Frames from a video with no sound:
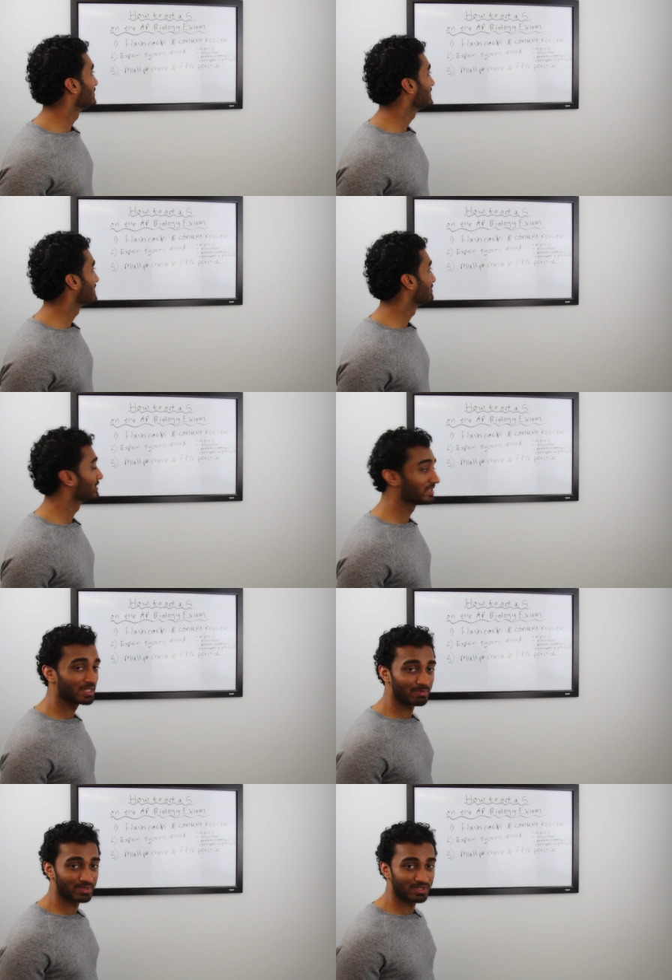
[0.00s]
three simple
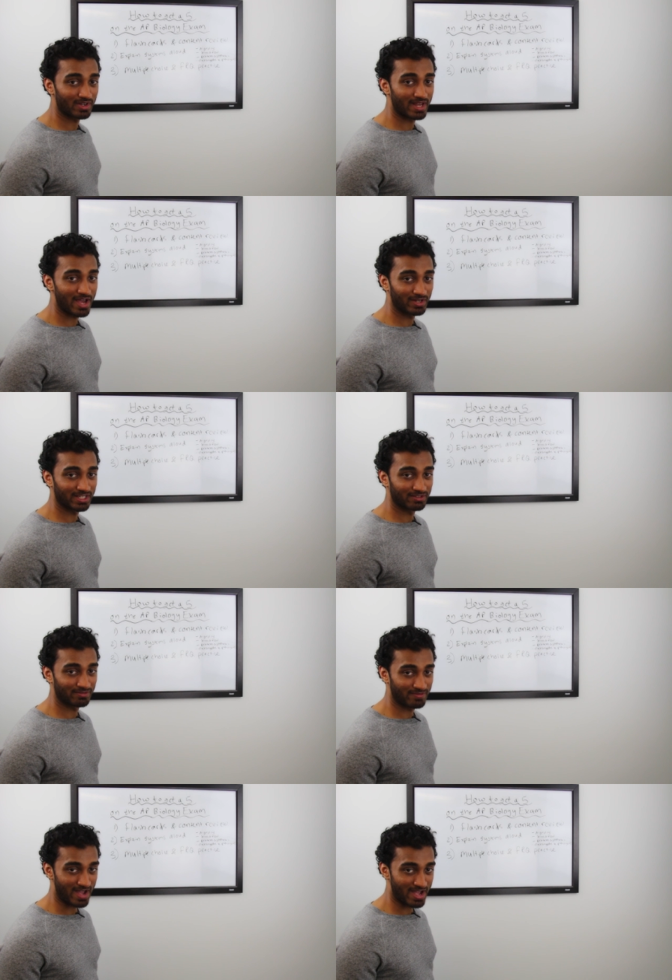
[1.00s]
tips on how to get a
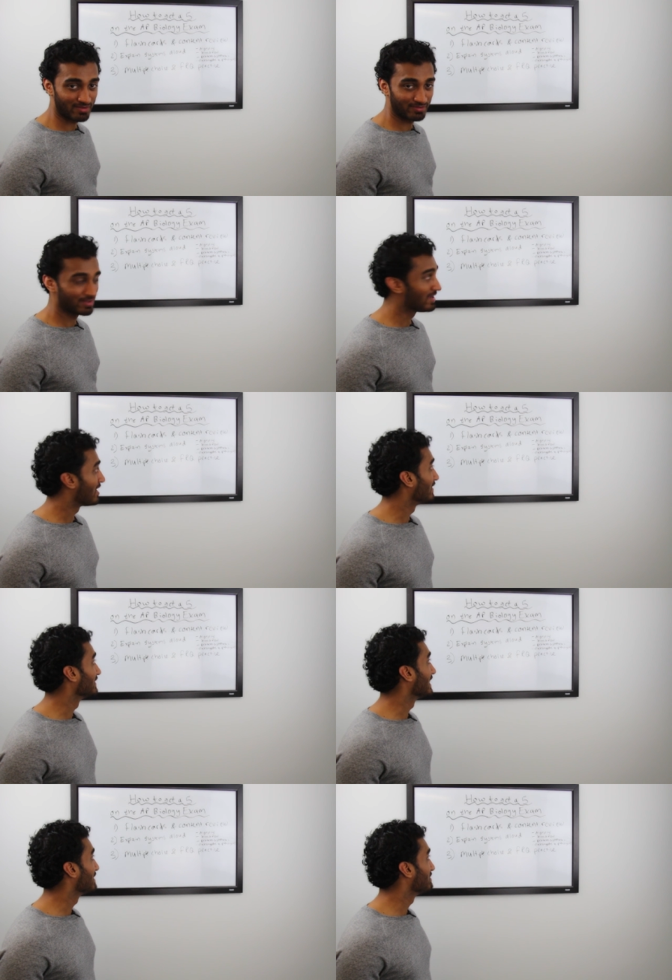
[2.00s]
five on
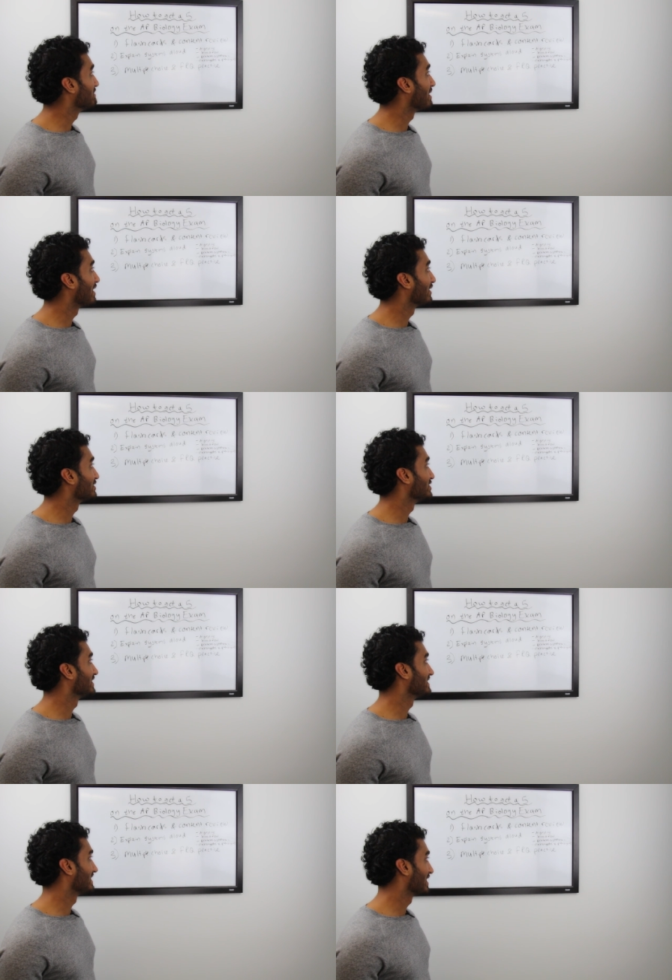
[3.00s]
the AP Biology
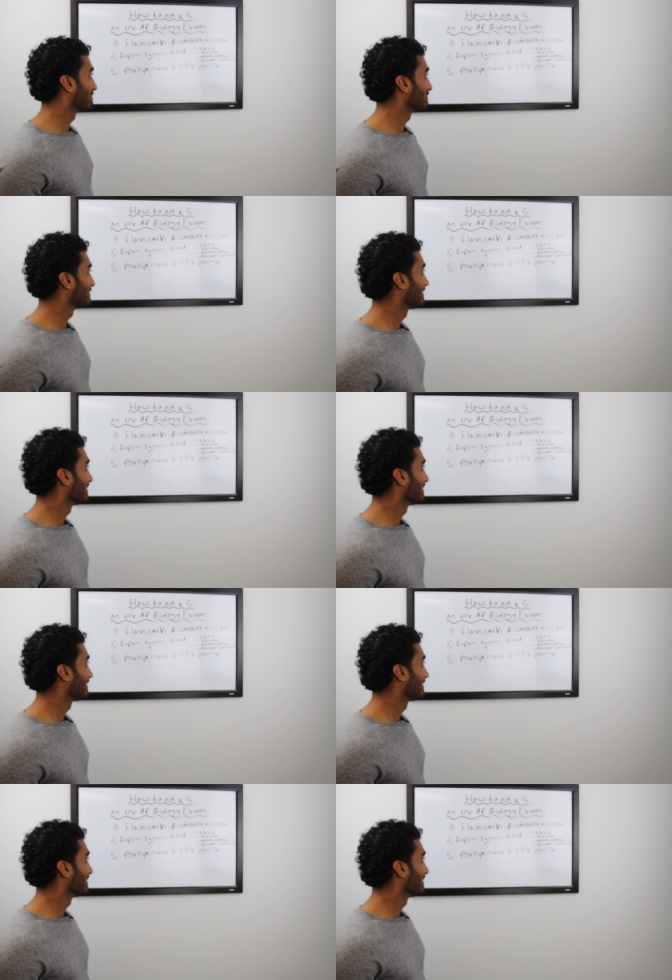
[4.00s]
exam.